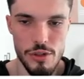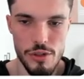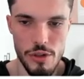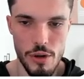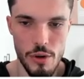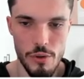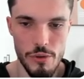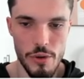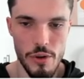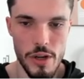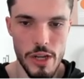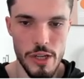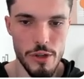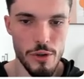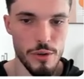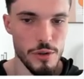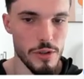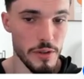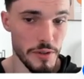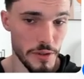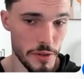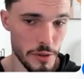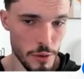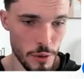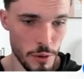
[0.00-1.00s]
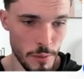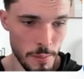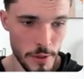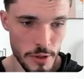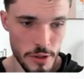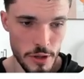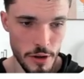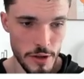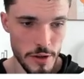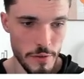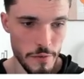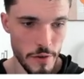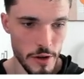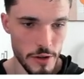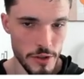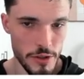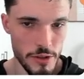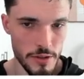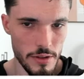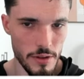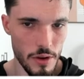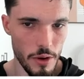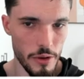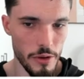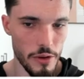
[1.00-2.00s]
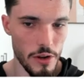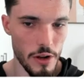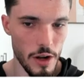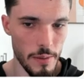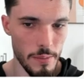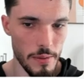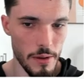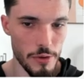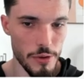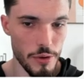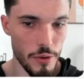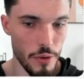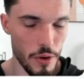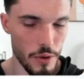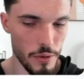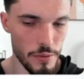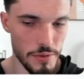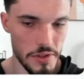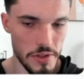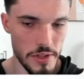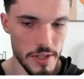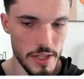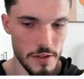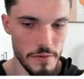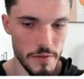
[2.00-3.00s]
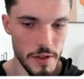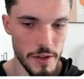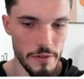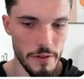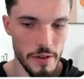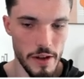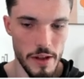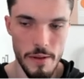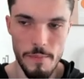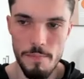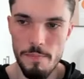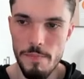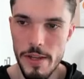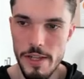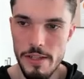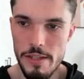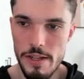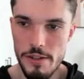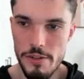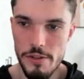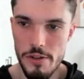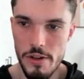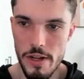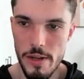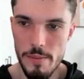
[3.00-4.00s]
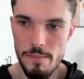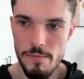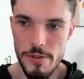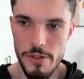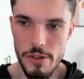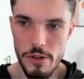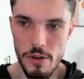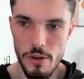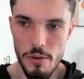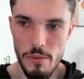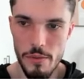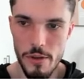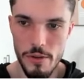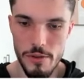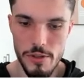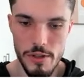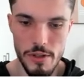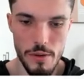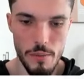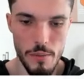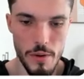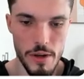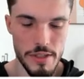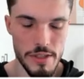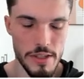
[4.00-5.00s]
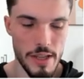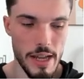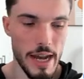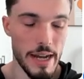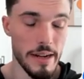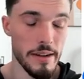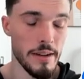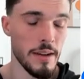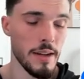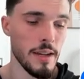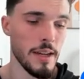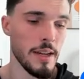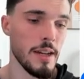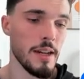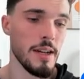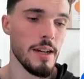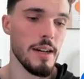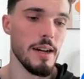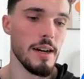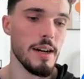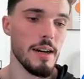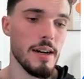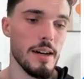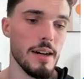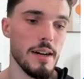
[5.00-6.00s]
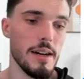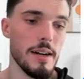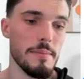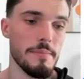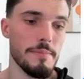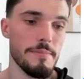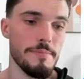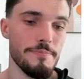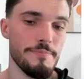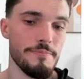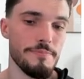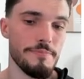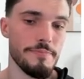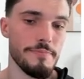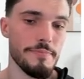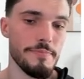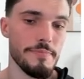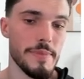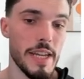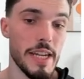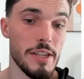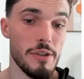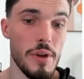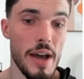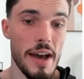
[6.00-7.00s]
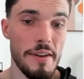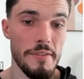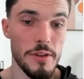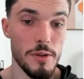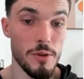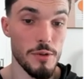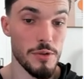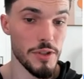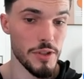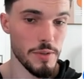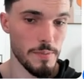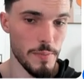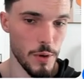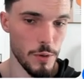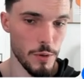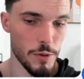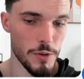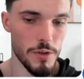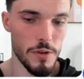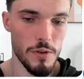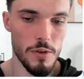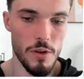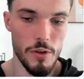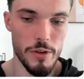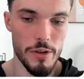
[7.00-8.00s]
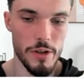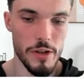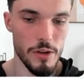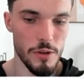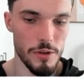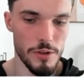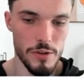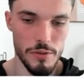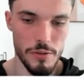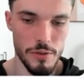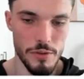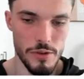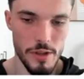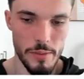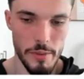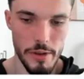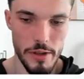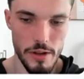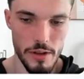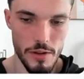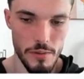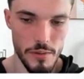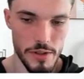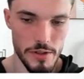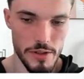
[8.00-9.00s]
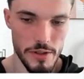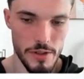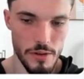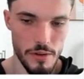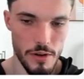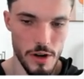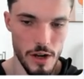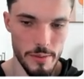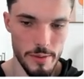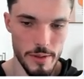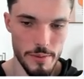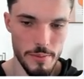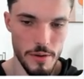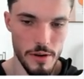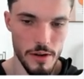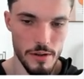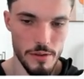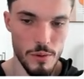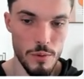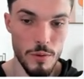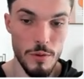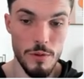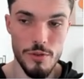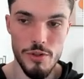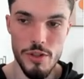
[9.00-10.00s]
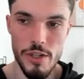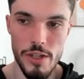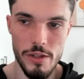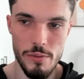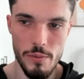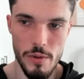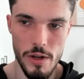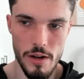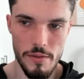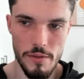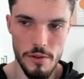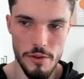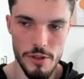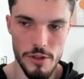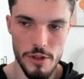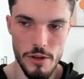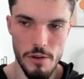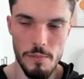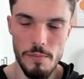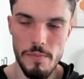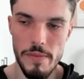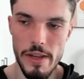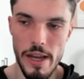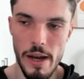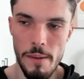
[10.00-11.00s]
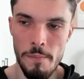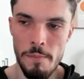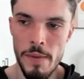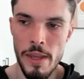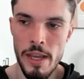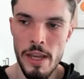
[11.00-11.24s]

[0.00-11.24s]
So you can use the super search function, or you can upload your own CSV file, essentially. So those are the ones um, that you have at your disposal, or you can also use some of the other ones here, HubSpot, Google Sheets, whatever. So yeah.